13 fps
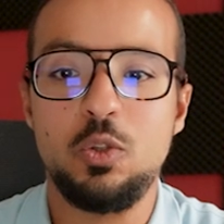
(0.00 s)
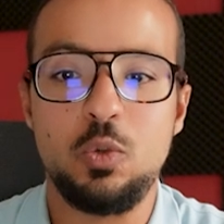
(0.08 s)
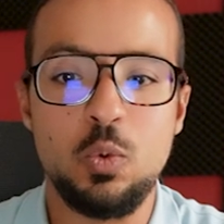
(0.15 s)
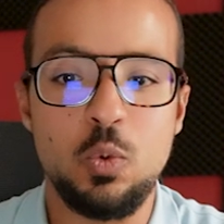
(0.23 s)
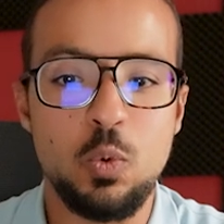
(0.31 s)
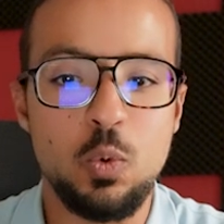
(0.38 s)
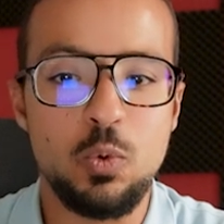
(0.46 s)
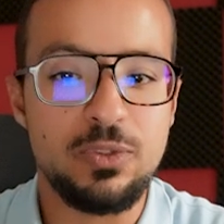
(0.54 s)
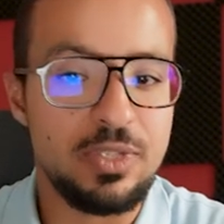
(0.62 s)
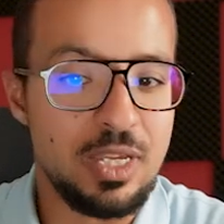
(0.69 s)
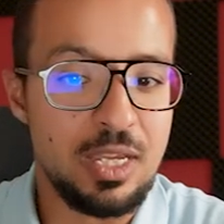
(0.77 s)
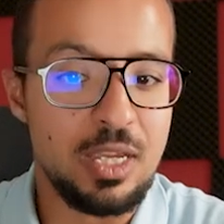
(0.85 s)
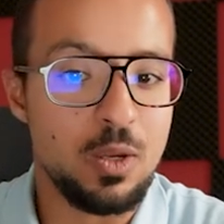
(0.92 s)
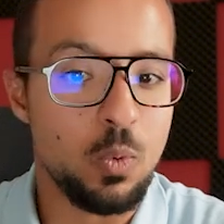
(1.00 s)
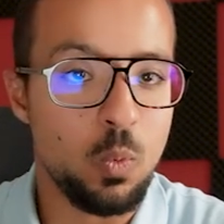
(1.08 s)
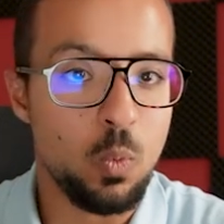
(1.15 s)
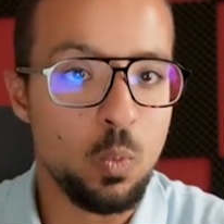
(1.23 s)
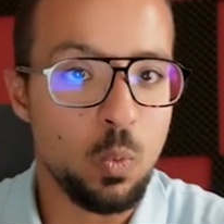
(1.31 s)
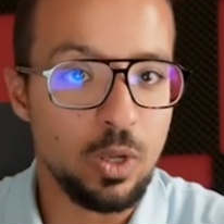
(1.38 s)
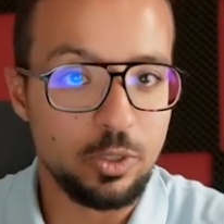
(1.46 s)
to see
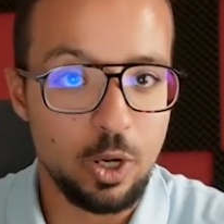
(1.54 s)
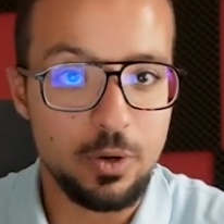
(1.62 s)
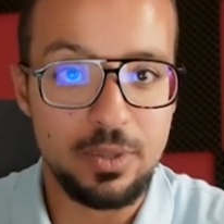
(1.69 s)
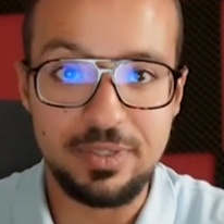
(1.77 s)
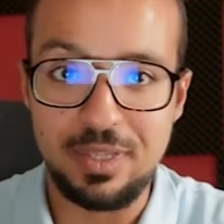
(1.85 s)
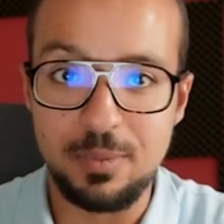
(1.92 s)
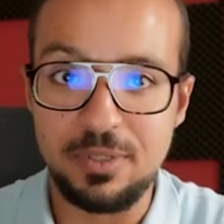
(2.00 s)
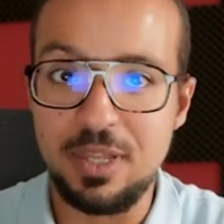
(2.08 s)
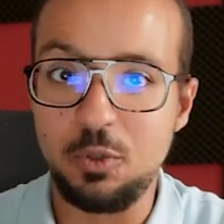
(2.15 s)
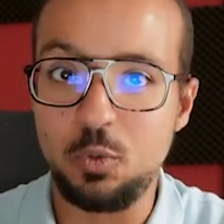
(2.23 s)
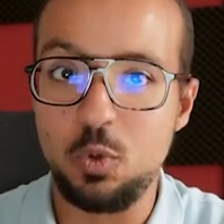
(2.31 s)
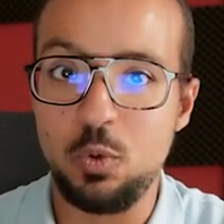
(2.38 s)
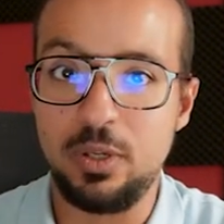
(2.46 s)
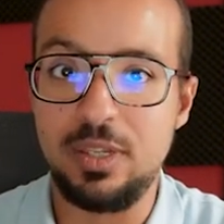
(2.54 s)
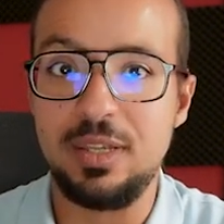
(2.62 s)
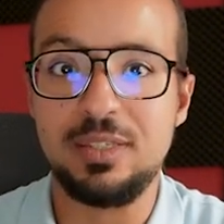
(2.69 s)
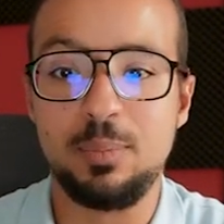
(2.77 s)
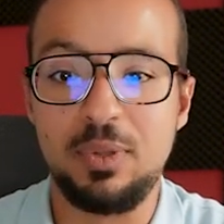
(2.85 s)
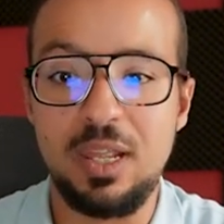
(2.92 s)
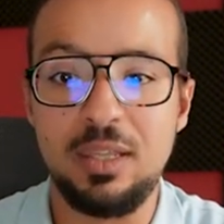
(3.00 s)
what are the steps that we already
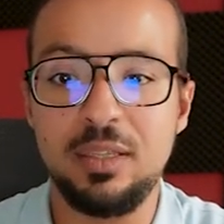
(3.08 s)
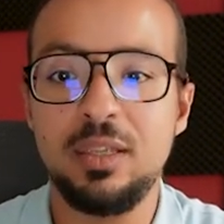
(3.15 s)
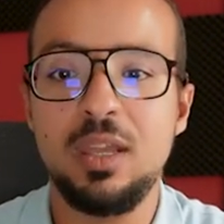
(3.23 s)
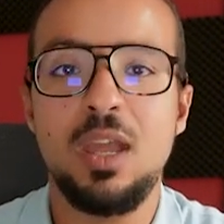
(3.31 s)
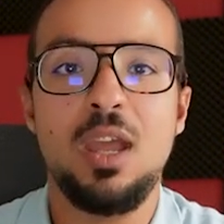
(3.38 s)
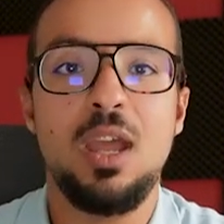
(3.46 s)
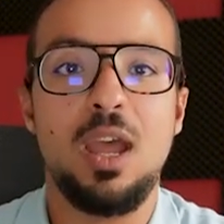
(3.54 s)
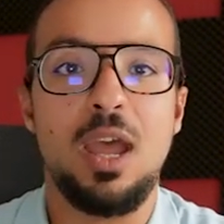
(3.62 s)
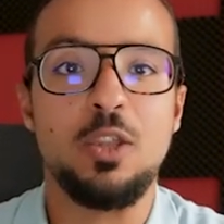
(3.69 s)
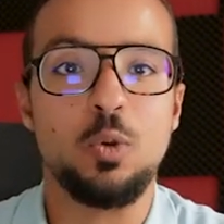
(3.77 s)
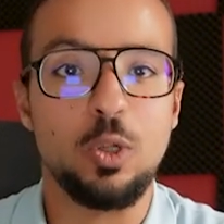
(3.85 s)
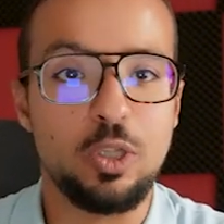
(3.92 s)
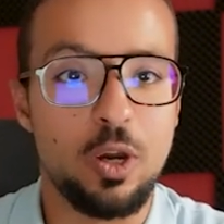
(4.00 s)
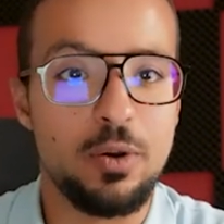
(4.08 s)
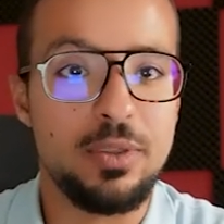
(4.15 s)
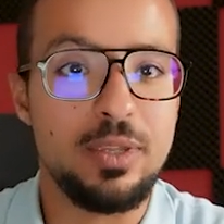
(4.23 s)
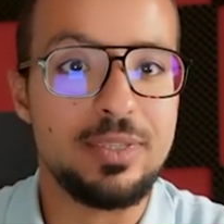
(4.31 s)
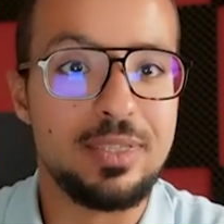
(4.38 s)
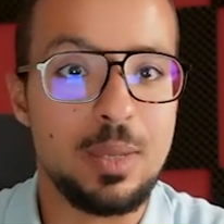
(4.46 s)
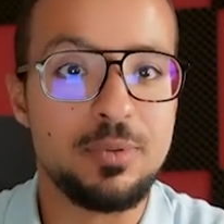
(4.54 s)
explained and what are
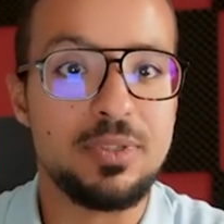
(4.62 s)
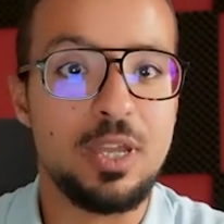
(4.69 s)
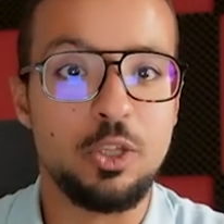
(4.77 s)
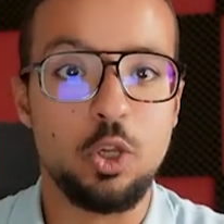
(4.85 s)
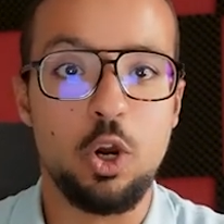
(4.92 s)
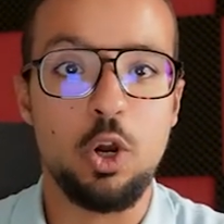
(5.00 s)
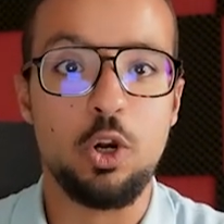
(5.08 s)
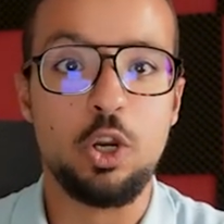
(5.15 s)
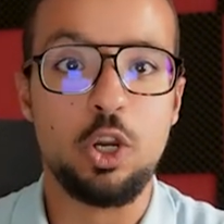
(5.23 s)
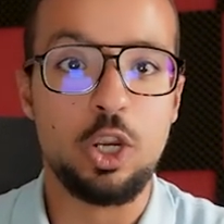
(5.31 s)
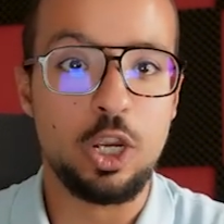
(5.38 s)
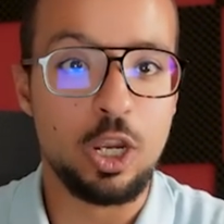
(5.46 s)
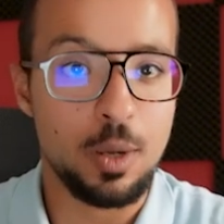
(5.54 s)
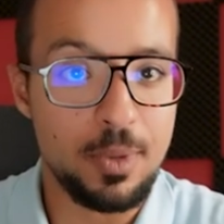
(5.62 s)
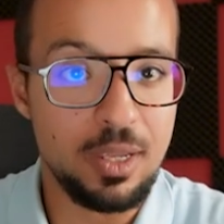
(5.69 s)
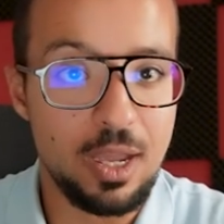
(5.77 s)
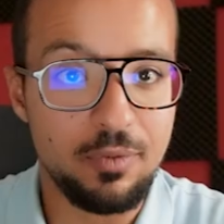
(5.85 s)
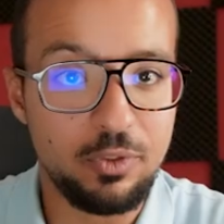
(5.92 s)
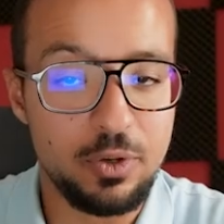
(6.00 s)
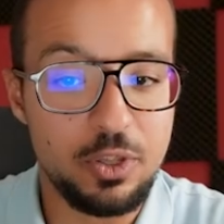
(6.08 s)
the steps that are coming
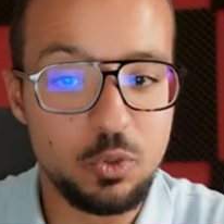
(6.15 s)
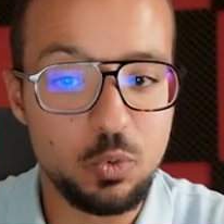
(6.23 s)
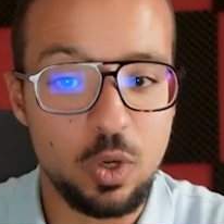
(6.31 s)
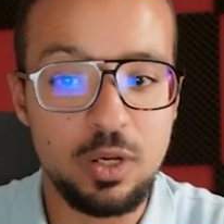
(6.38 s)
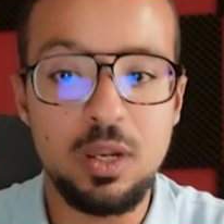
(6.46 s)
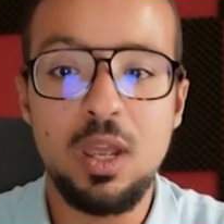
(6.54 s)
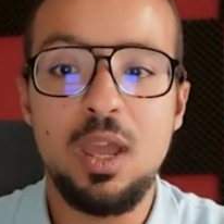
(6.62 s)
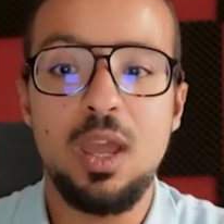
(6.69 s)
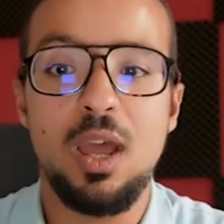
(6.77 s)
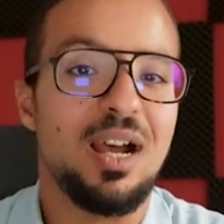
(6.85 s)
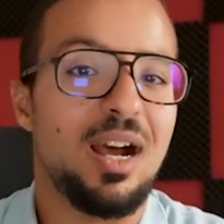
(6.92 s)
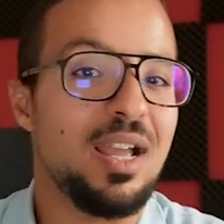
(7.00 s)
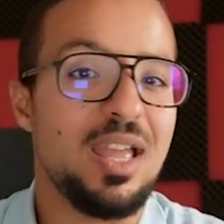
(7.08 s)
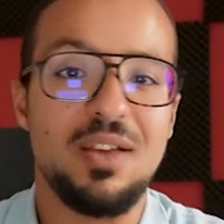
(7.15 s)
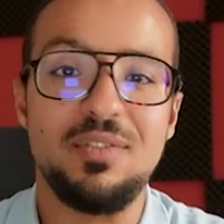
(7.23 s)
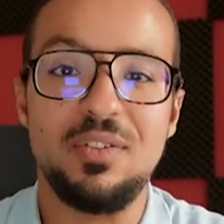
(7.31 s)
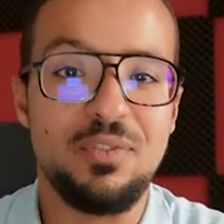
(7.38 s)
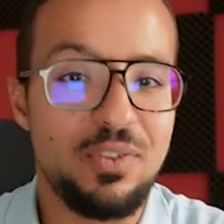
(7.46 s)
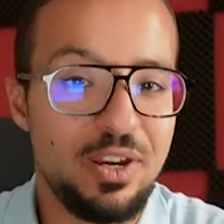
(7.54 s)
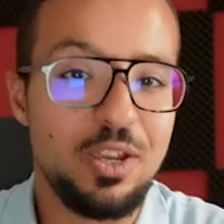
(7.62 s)
after this one. I have a
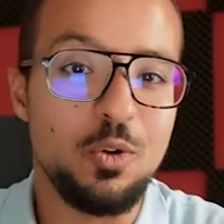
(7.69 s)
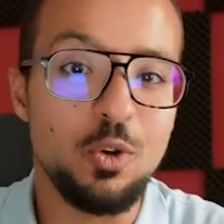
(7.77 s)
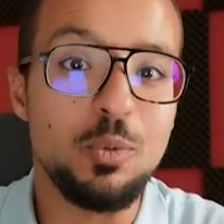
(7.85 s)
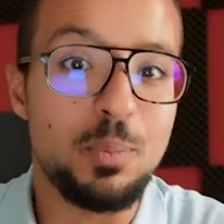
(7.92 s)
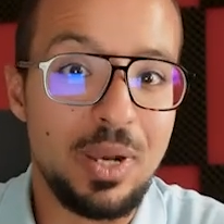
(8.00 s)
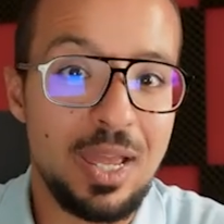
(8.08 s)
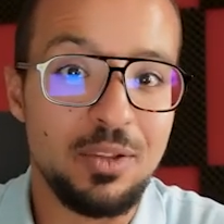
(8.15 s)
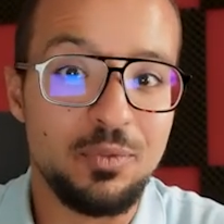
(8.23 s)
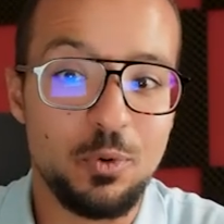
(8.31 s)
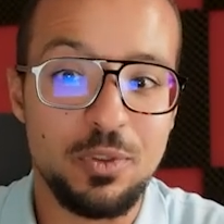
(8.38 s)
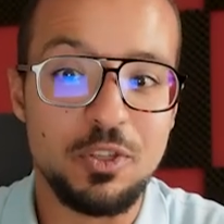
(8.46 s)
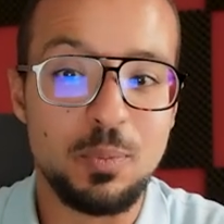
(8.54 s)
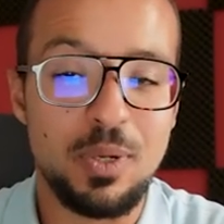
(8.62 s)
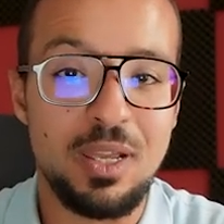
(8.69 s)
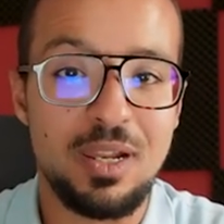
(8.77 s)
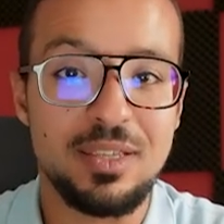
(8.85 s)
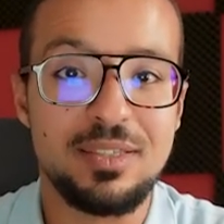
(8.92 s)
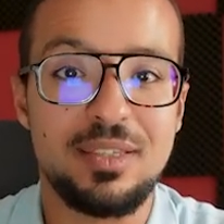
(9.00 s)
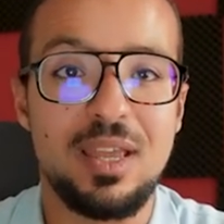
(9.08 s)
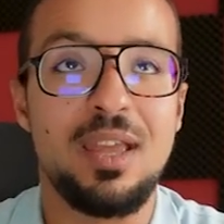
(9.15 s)
very good plan for this
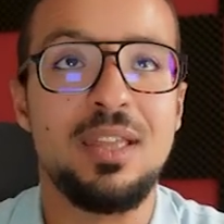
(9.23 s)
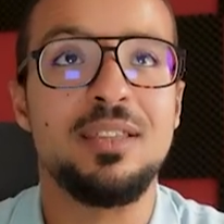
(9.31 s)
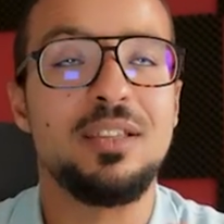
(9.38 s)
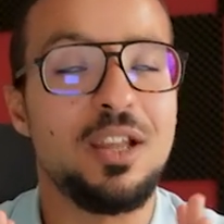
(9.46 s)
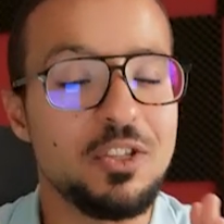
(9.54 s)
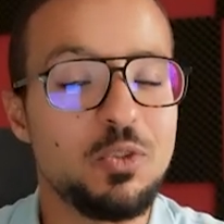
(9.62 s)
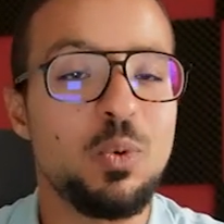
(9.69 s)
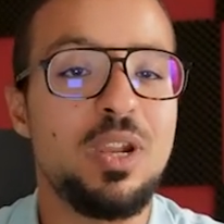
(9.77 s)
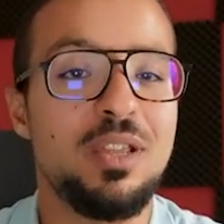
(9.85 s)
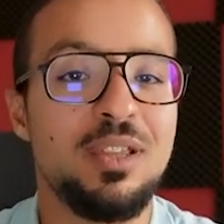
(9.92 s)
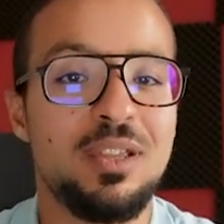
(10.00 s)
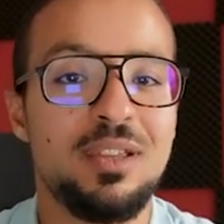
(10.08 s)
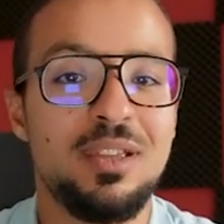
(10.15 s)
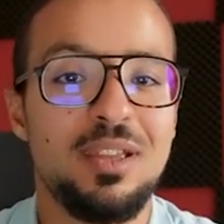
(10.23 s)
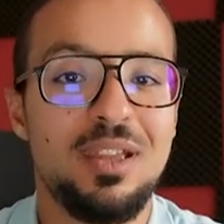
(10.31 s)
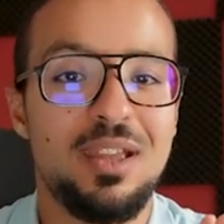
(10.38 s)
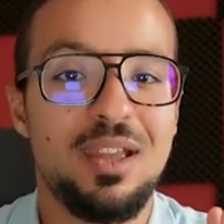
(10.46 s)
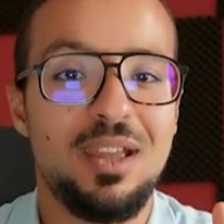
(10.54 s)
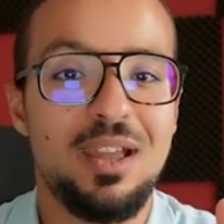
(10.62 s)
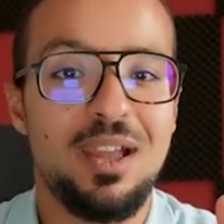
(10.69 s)
playlist and God's willing,
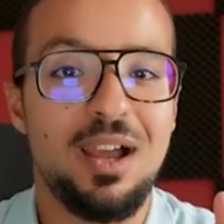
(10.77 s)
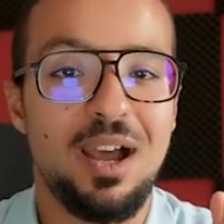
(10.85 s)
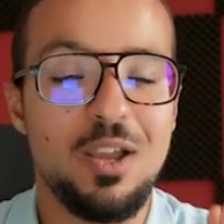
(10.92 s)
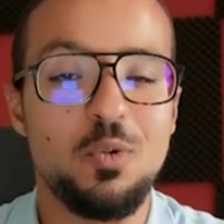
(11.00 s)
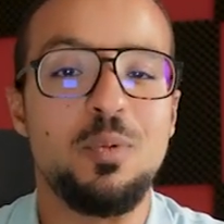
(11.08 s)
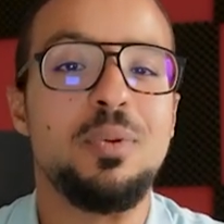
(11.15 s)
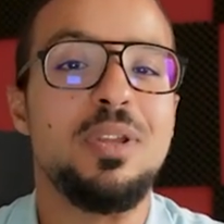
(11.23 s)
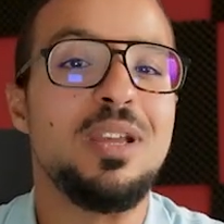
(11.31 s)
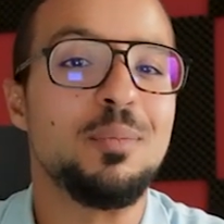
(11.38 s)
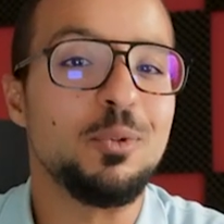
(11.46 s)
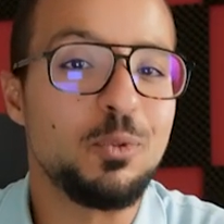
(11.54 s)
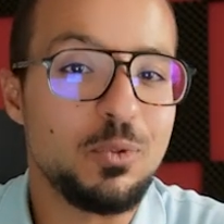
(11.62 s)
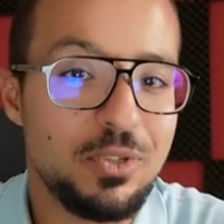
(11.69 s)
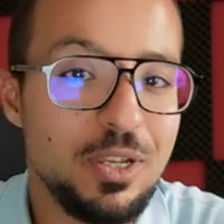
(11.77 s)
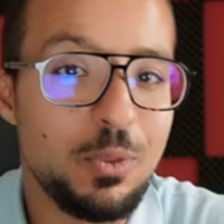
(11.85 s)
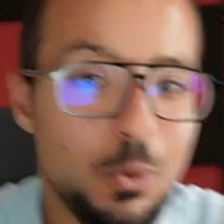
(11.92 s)
I will be able to see